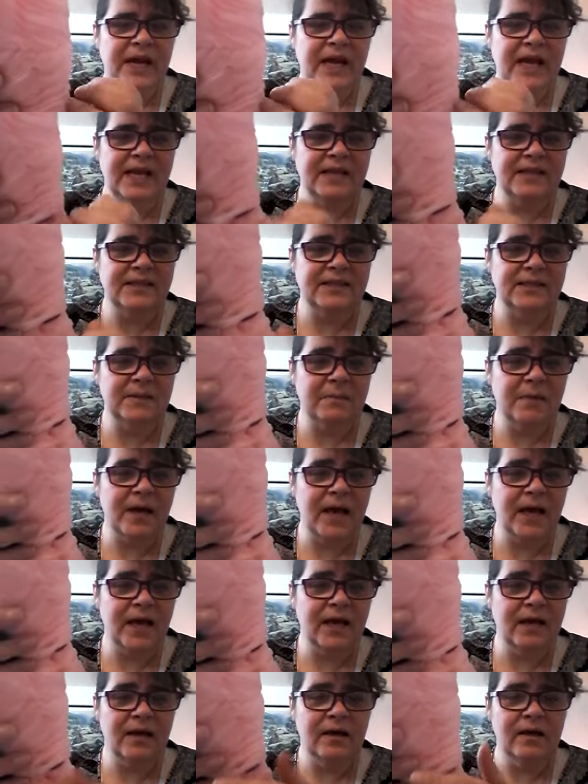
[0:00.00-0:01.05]
days to
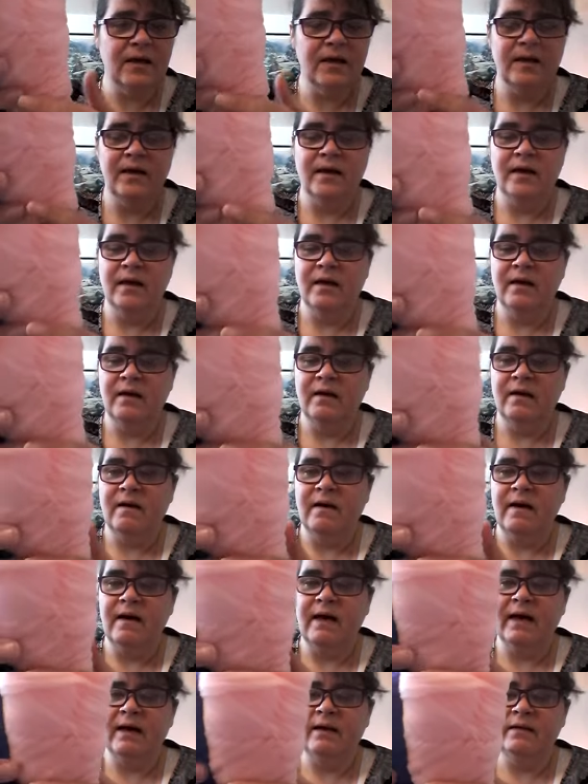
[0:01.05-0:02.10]
make,
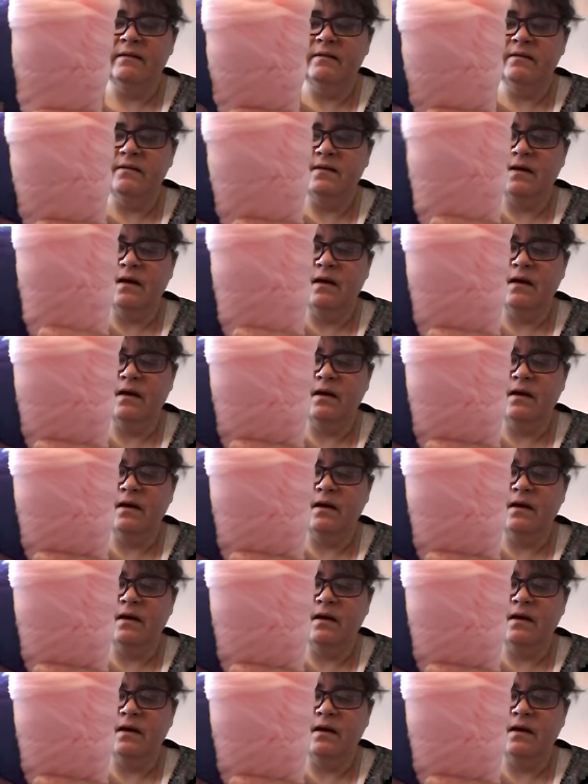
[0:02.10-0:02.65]
and